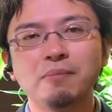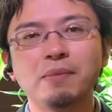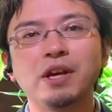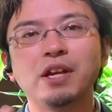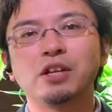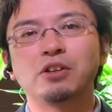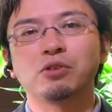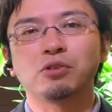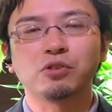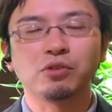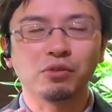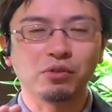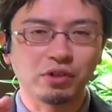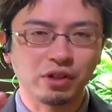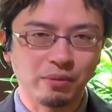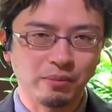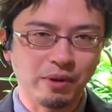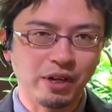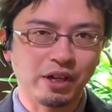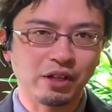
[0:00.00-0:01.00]
The first
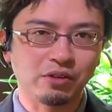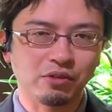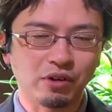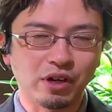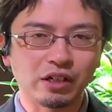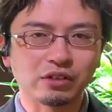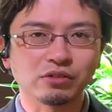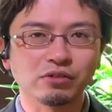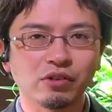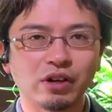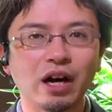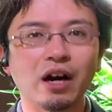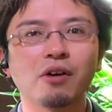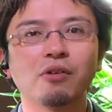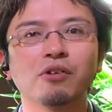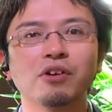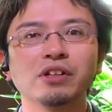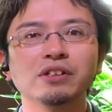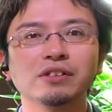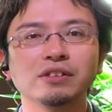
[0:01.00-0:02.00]
category
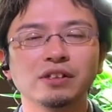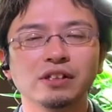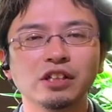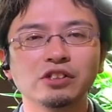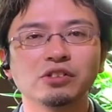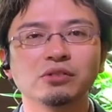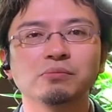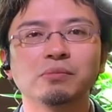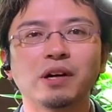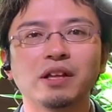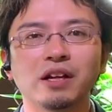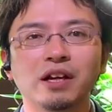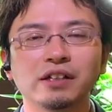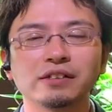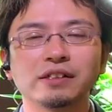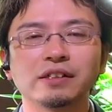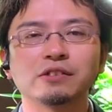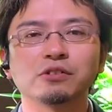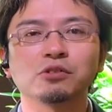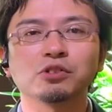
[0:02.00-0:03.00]
is how
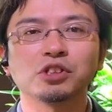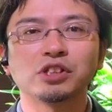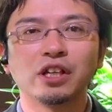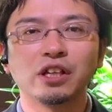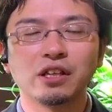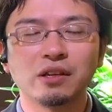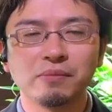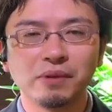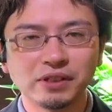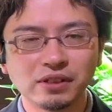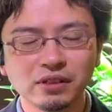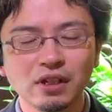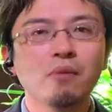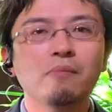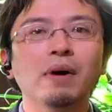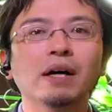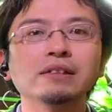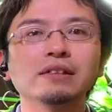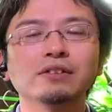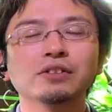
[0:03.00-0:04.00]
difficult it is to
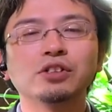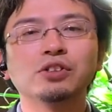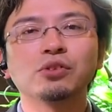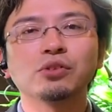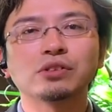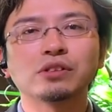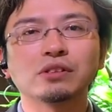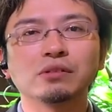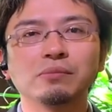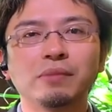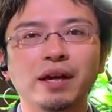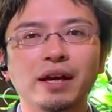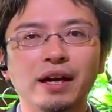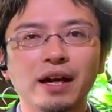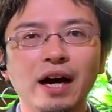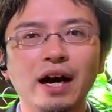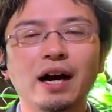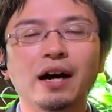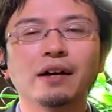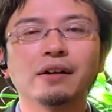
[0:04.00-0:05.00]
choose the right
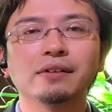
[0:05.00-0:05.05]
material.